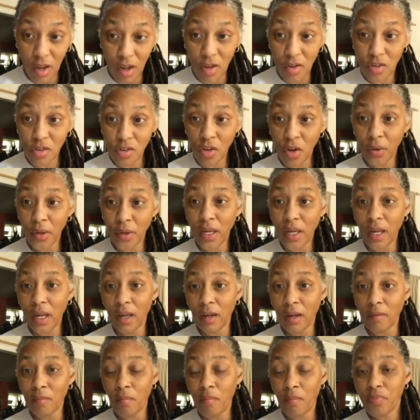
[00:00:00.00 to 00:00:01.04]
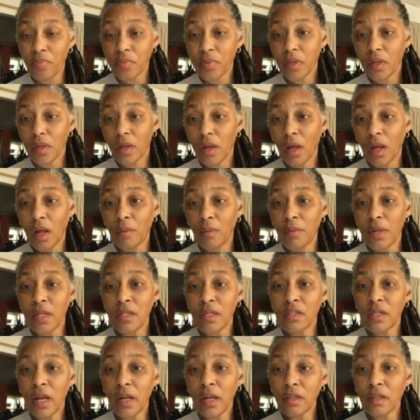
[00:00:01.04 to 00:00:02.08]
So again,
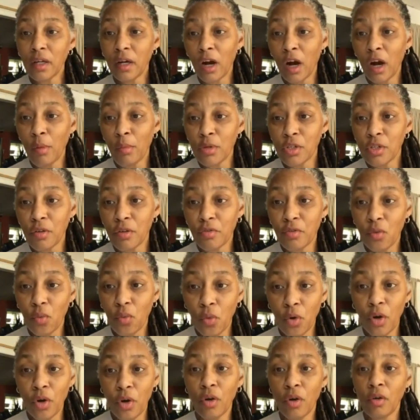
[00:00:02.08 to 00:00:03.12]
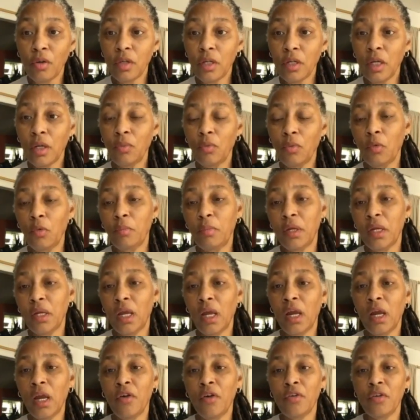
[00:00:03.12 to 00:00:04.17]
Inside the Garbage of the World, it will be
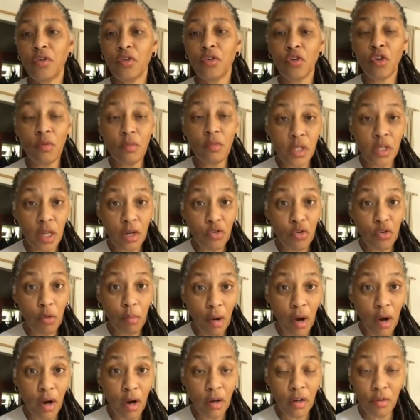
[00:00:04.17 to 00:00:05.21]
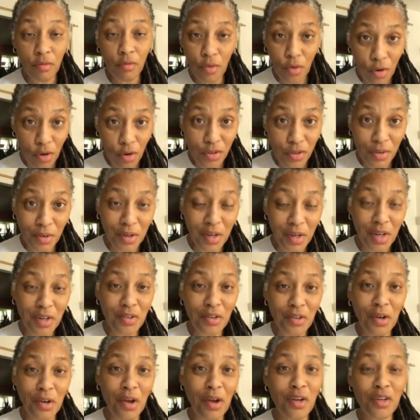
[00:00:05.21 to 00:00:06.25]
aired in Durham Central Park. Of course, you'll need
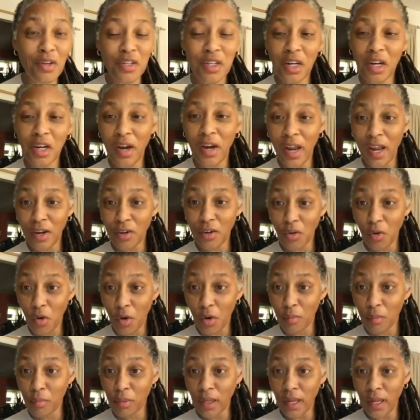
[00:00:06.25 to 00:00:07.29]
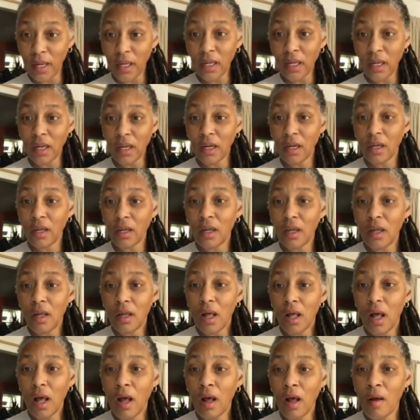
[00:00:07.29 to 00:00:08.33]
your lawn chair and or blanket.
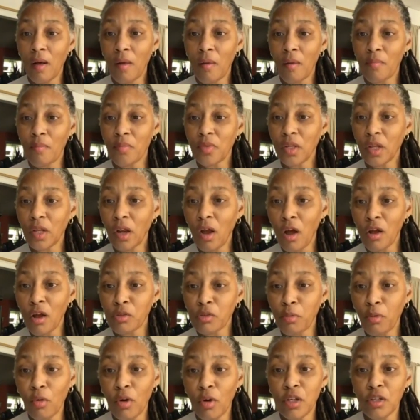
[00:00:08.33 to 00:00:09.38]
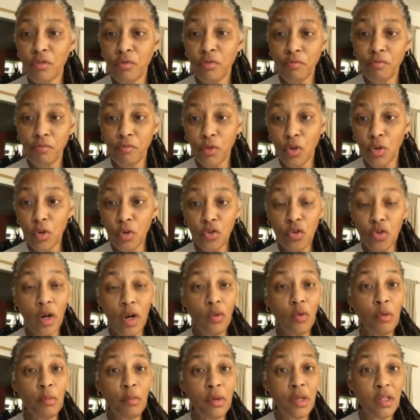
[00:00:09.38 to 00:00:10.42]
The Lost Boys food
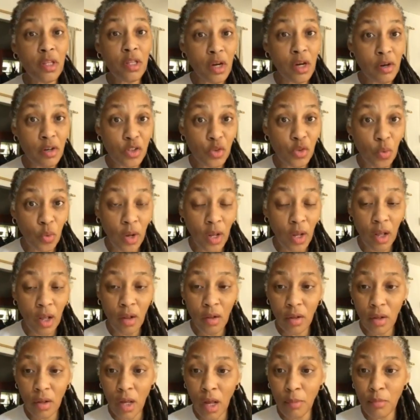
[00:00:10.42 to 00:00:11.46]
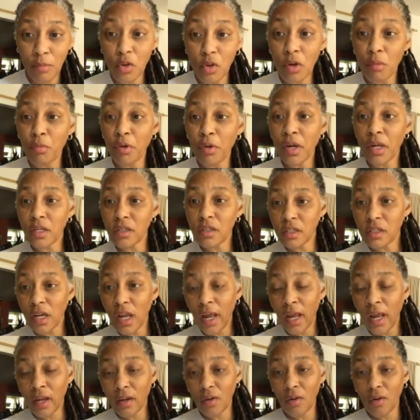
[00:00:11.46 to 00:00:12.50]
truck will be there as well. You can bring a
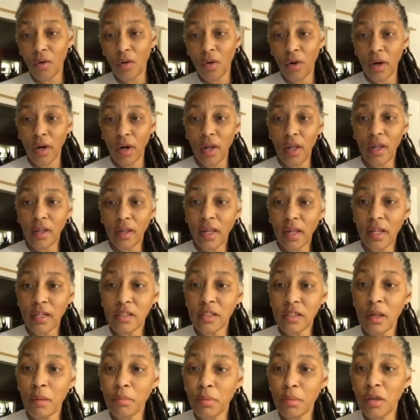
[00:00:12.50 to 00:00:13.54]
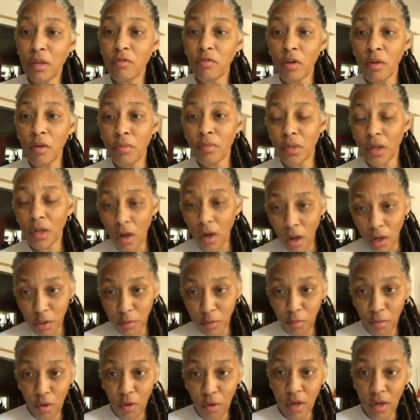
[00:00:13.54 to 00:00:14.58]
snack or get something from the
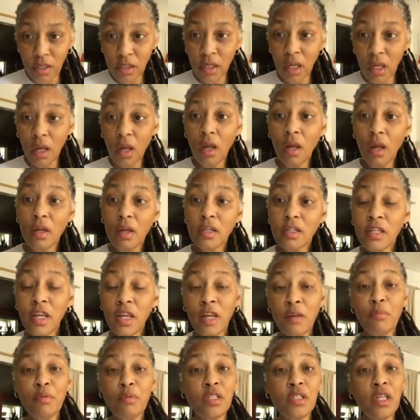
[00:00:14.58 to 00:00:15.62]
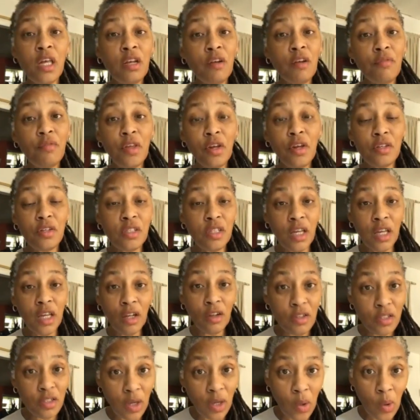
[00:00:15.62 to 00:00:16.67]
Lost Boys. 10% of their
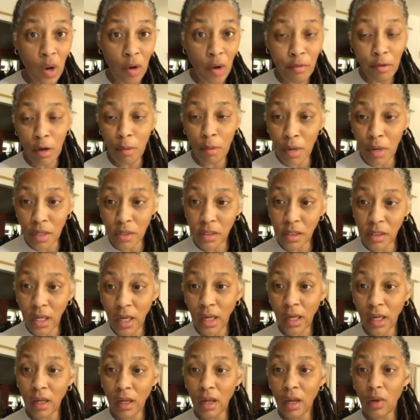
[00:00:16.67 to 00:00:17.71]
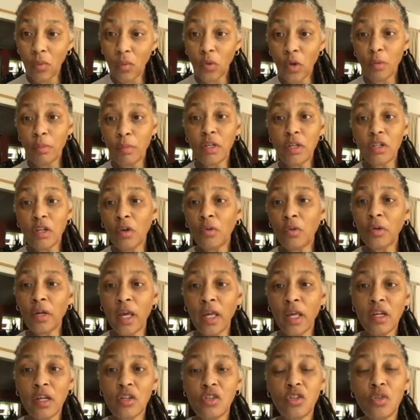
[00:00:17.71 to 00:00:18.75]
sales, however, I must say, will be
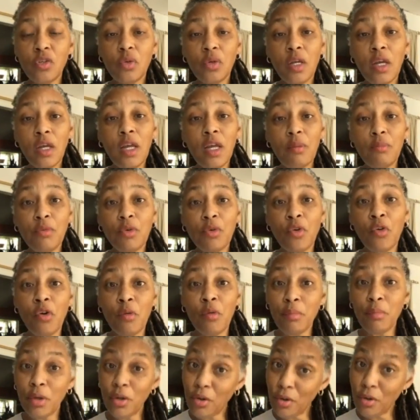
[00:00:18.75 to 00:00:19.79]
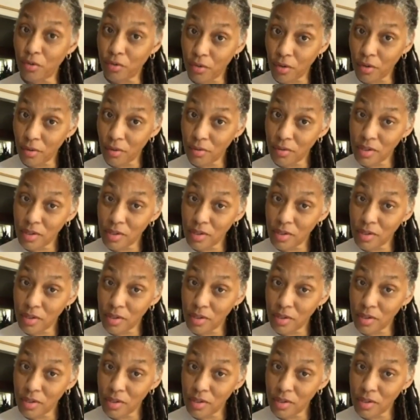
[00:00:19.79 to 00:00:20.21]
donated to Keep Durham Beautiful.